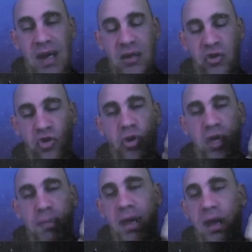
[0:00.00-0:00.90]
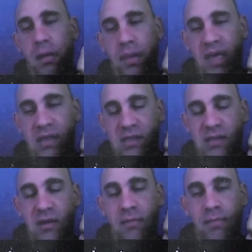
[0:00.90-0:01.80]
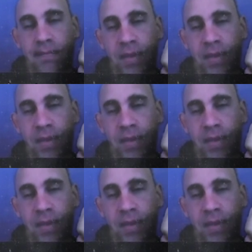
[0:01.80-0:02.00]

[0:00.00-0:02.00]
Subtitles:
that made a truly plug-and-play system